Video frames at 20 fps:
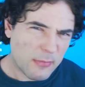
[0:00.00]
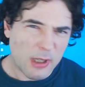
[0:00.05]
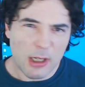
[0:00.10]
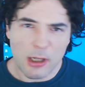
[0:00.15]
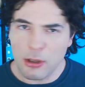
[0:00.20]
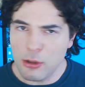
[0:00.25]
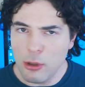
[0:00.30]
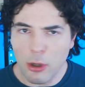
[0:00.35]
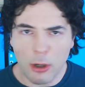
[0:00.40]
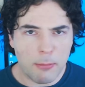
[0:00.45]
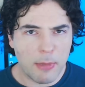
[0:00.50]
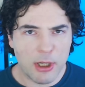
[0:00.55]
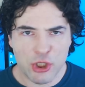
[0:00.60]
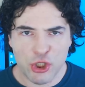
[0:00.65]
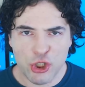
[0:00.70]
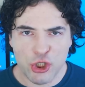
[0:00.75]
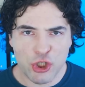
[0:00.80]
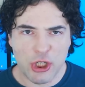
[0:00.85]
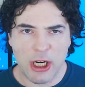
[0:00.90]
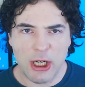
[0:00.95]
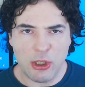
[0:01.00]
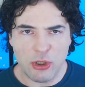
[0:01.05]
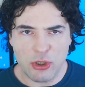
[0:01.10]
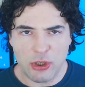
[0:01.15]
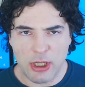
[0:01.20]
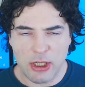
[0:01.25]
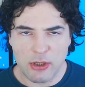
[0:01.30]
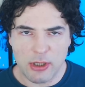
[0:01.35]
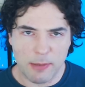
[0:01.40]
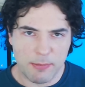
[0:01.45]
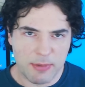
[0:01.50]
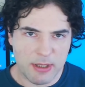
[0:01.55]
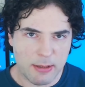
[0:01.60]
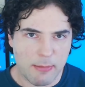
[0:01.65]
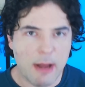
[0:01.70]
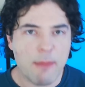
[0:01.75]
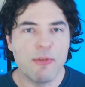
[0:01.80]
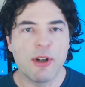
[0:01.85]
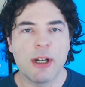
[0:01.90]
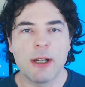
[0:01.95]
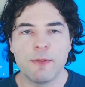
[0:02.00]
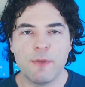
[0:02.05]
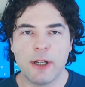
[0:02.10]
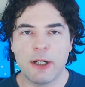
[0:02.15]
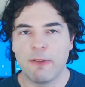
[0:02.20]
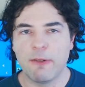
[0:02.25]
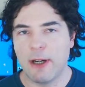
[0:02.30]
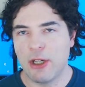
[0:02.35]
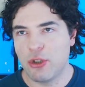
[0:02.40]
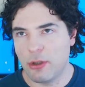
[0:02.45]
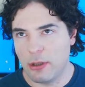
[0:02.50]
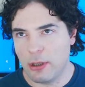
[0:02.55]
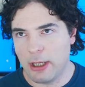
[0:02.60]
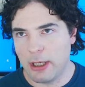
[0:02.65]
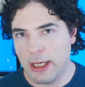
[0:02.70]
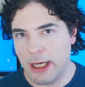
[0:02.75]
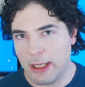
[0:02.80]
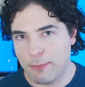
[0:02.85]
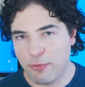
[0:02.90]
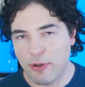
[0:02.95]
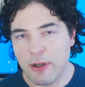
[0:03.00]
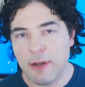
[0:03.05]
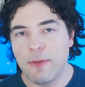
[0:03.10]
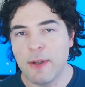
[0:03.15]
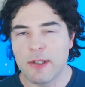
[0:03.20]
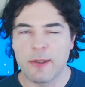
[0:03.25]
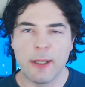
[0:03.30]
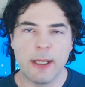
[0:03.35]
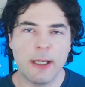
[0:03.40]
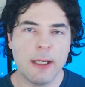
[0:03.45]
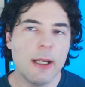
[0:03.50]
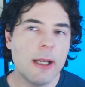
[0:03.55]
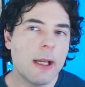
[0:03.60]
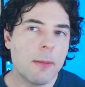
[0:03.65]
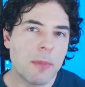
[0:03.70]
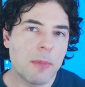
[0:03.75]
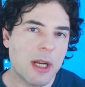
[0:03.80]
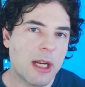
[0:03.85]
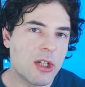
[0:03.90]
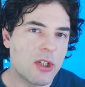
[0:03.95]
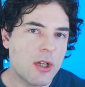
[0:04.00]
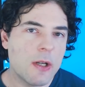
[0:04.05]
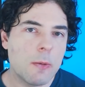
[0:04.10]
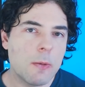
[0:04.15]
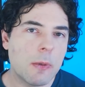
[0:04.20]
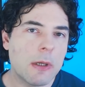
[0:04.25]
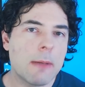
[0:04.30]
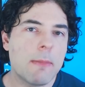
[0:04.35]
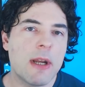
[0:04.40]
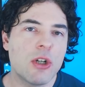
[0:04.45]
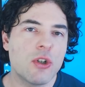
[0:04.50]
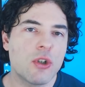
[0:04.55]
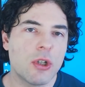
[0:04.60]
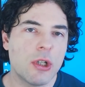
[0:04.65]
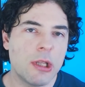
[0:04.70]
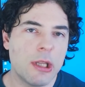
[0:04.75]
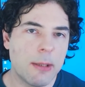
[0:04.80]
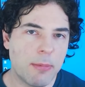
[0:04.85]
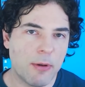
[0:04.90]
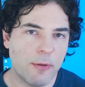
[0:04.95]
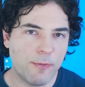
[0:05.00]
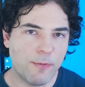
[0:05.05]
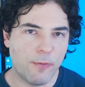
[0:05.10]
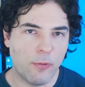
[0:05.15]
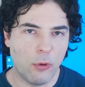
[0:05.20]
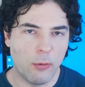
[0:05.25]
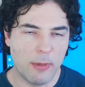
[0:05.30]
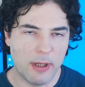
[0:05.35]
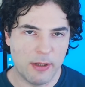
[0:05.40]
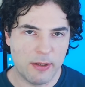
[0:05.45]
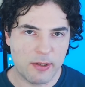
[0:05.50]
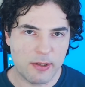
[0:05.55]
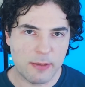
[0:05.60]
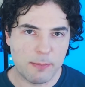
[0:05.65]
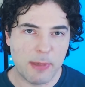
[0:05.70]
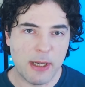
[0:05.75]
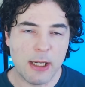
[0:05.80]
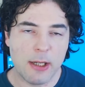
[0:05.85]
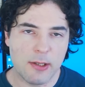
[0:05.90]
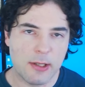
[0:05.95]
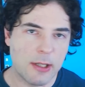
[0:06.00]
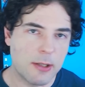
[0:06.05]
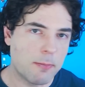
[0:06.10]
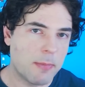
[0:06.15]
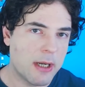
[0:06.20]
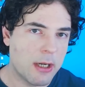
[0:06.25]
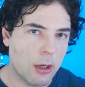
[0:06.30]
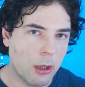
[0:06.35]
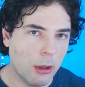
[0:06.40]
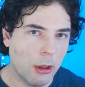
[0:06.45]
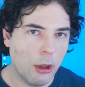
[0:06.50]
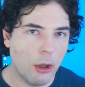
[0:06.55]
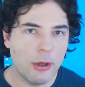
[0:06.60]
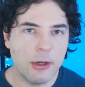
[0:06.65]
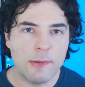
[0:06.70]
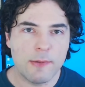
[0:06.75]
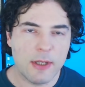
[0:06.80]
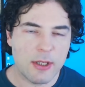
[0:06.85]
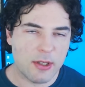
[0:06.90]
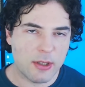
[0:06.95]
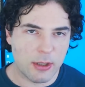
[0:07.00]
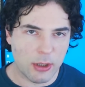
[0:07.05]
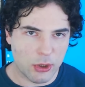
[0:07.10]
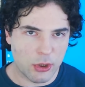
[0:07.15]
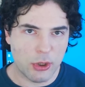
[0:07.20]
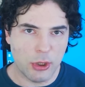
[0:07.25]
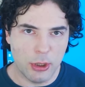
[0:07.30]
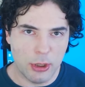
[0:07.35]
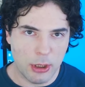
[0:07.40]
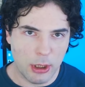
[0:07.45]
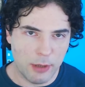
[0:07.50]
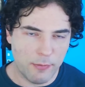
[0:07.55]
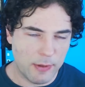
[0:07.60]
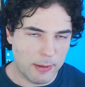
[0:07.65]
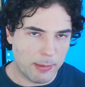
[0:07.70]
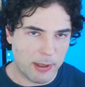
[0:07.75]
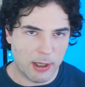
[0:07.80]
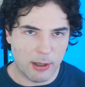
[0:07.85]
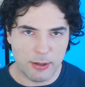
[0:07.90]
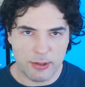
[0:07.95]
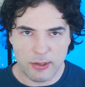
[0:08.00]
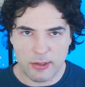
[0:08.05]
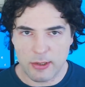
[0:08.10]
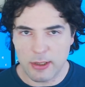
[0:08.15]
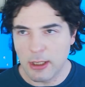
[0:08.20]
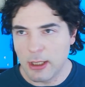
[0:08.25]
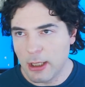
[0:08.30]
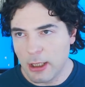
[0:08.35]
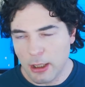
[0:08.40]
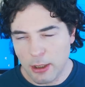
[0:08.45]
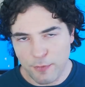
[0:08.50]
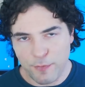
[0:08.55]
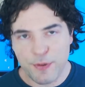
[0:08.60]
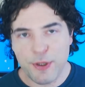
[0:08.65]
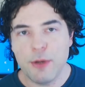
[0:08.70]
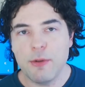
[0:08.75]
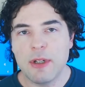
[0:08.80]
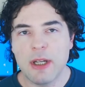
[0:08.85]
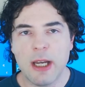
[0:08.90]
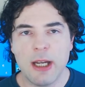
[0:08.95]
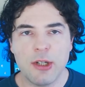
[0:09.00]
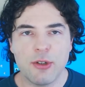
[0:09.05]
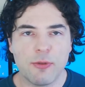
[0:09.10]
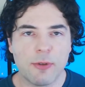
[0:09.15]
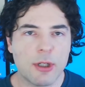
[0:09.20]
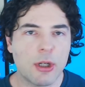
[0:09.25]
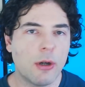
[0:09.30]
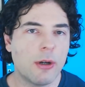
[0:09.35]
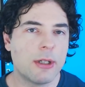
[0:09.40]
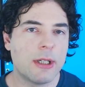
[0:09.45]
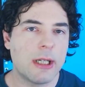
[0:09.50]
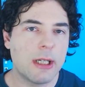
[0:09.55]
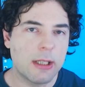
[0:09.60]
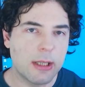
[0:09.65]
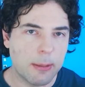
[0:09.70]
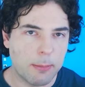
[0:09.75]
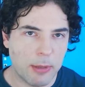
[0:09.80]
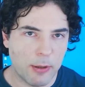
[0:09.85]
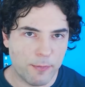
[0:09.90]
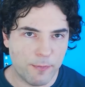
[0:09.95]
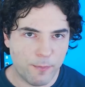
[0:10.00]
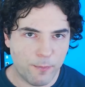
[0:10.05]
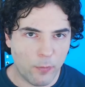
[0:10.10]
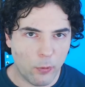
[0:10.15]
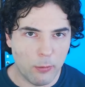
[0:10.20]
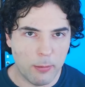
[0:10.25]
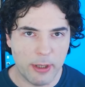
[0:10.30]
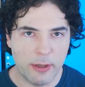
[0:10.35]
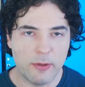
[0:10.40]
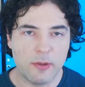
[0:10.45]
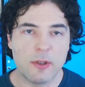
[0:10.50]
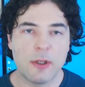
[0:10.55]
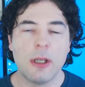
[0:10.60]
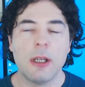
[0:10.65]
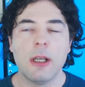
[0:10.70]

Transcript: not much changed in terms of the memory configuration that I had previously, but I did want to mention the performance because there's been a lot of discussion over the past few days regarding the performance.